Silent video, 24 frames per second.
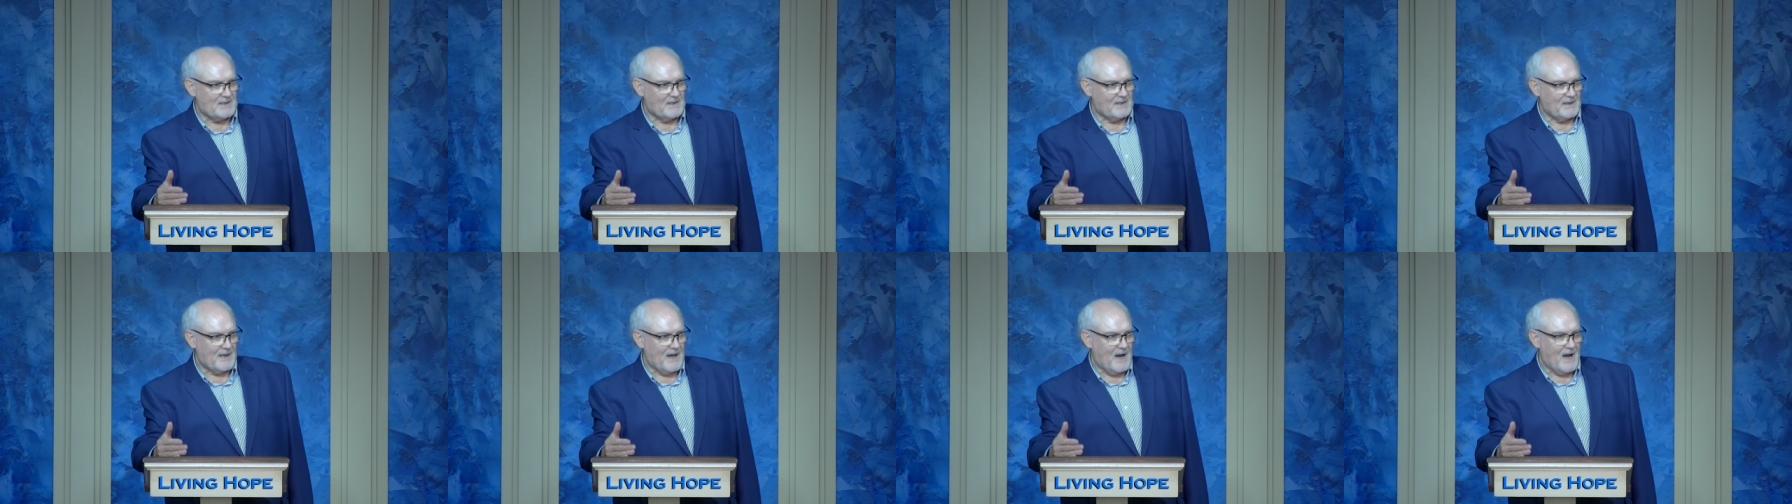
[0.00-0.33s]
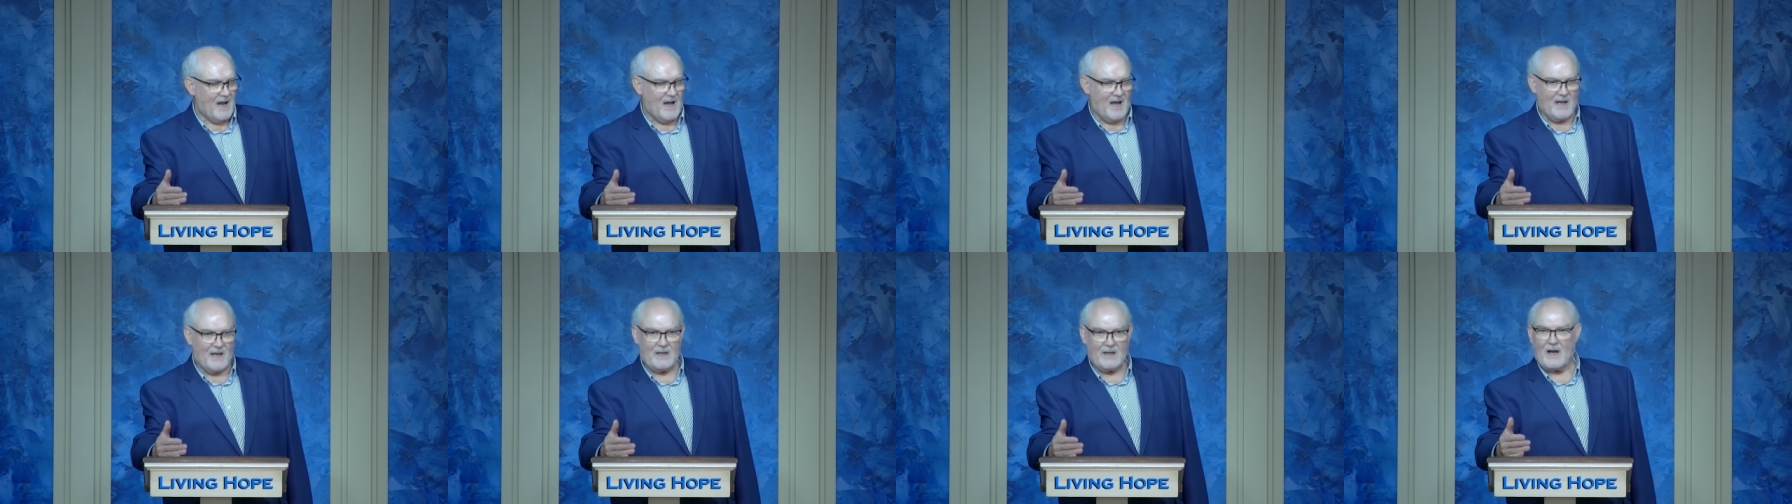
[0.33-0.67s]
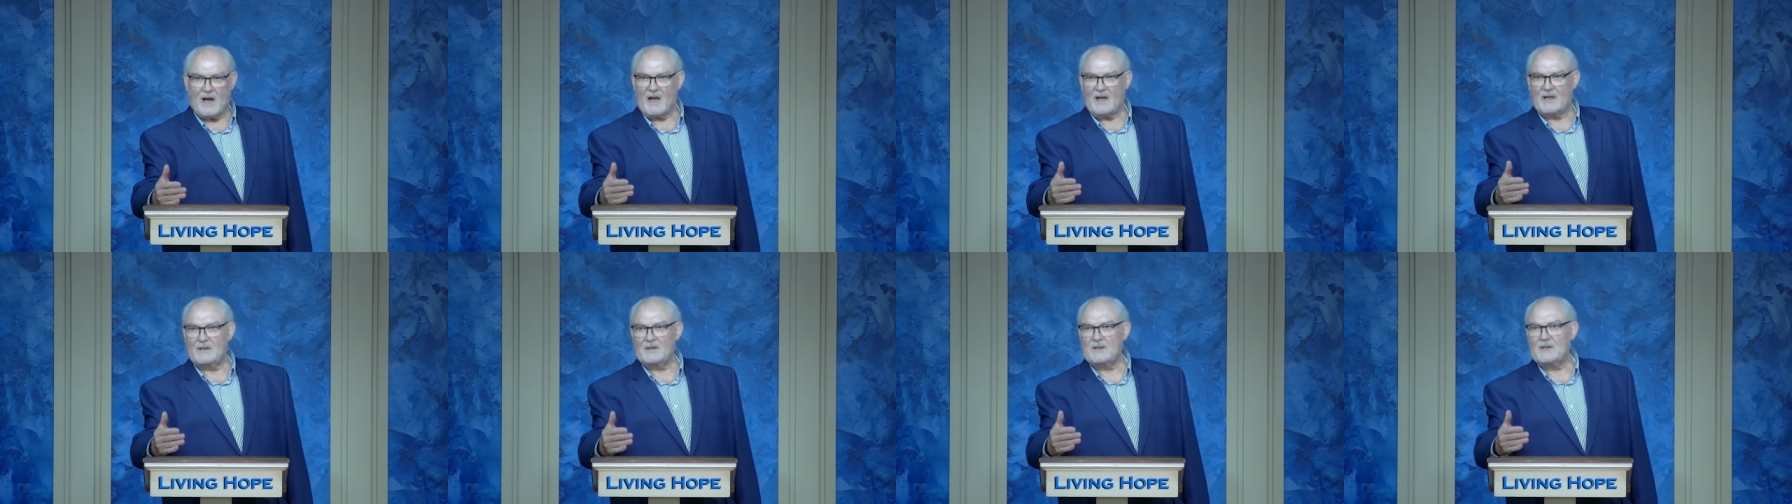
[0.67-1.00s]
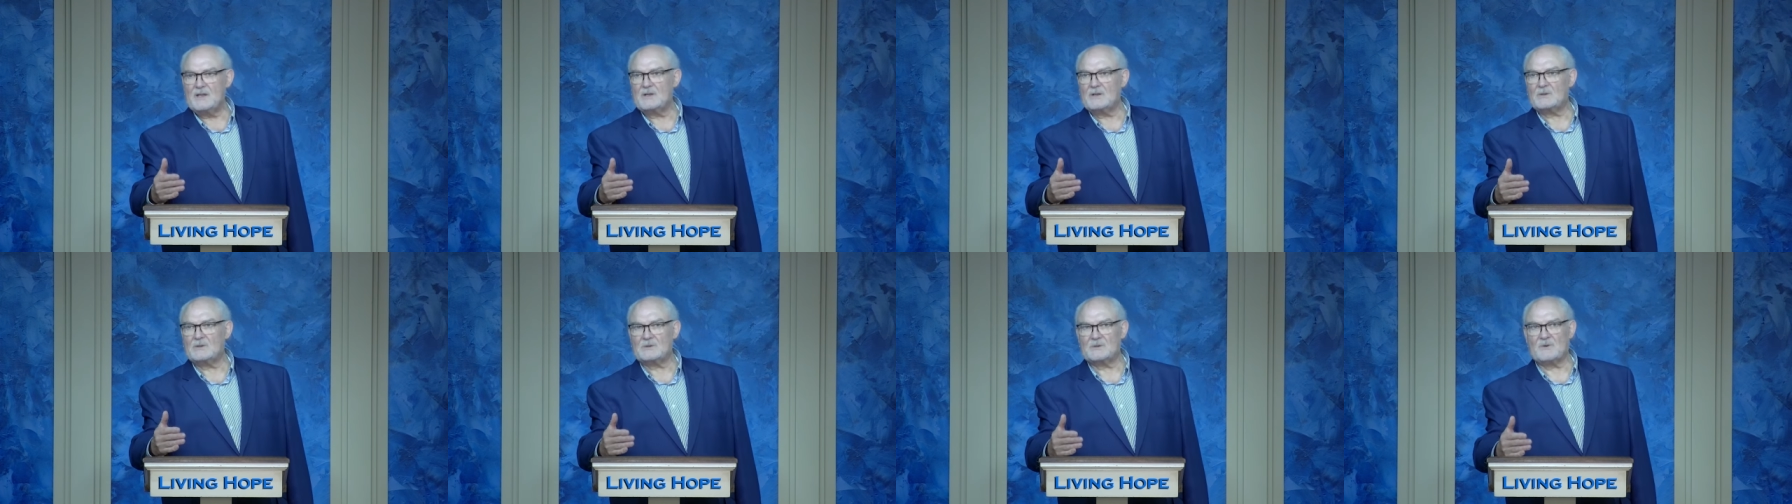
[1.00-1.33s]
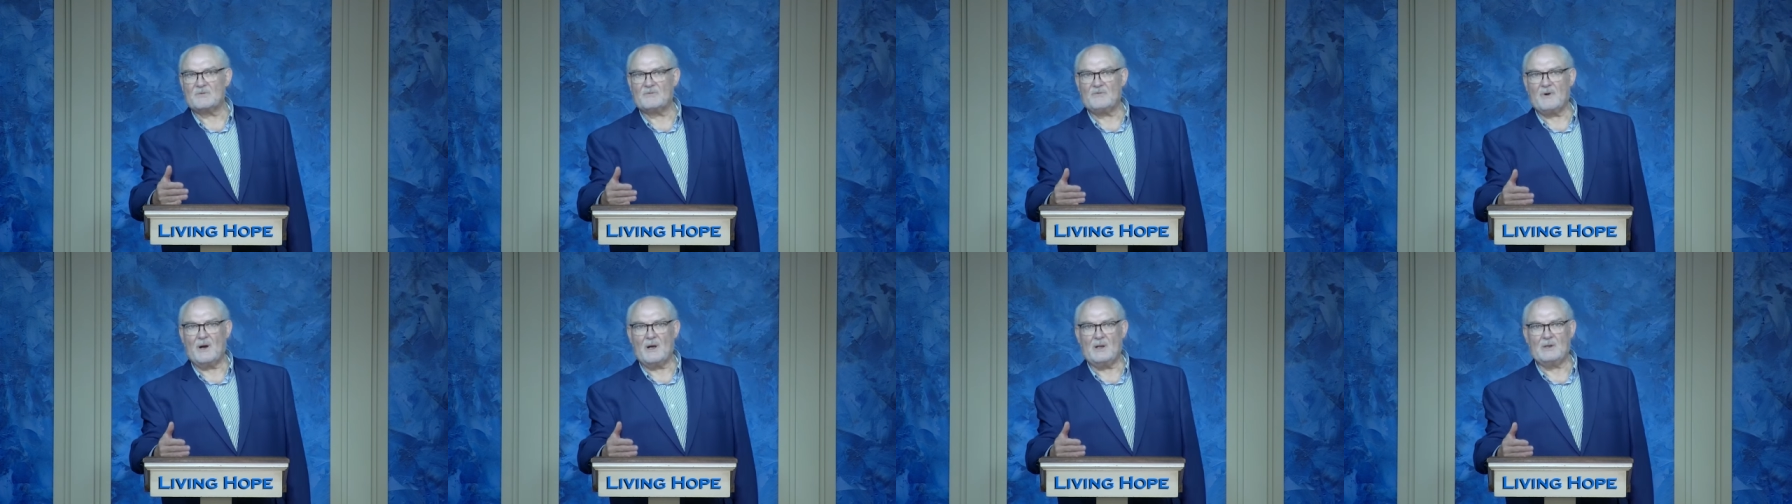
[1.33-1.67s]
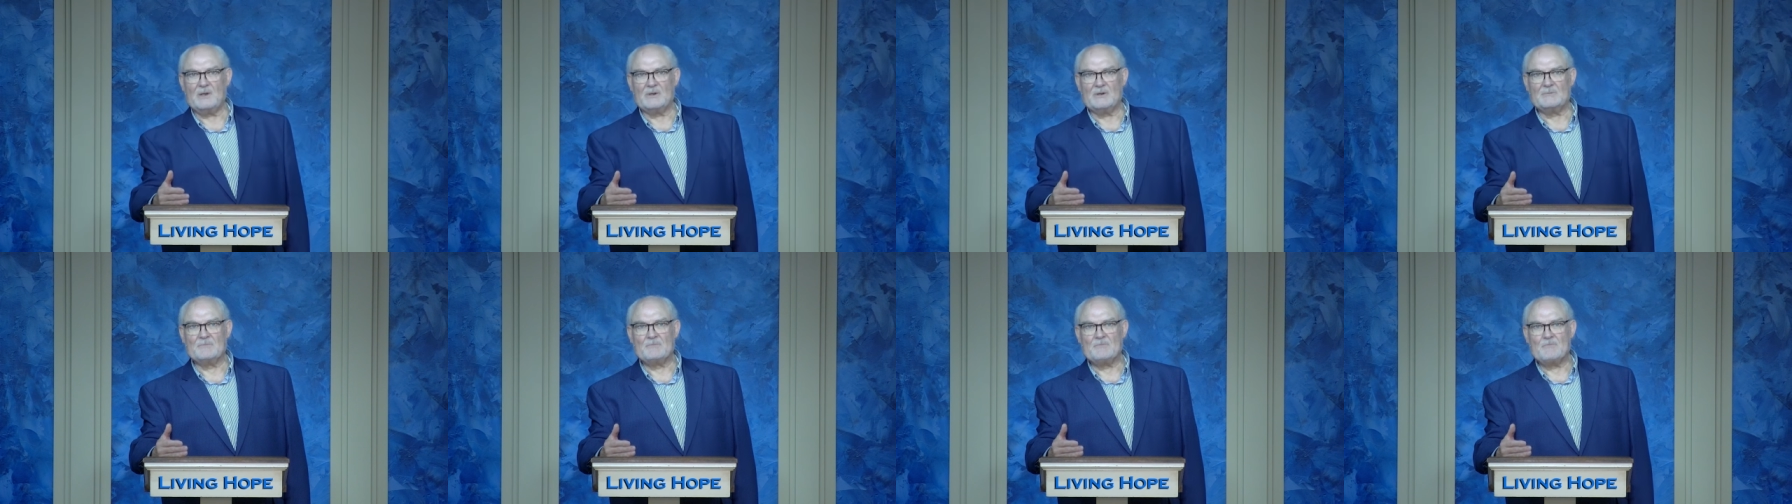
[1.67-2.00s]
and high ideal to
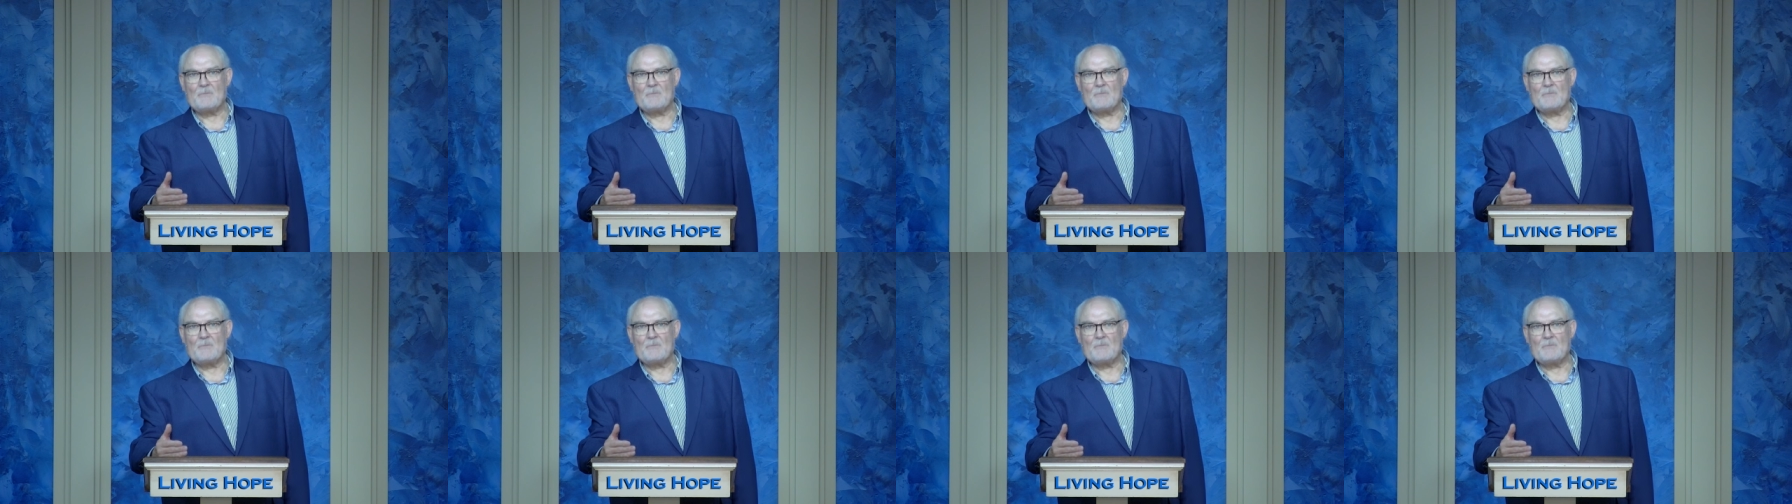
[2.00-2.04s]
follow.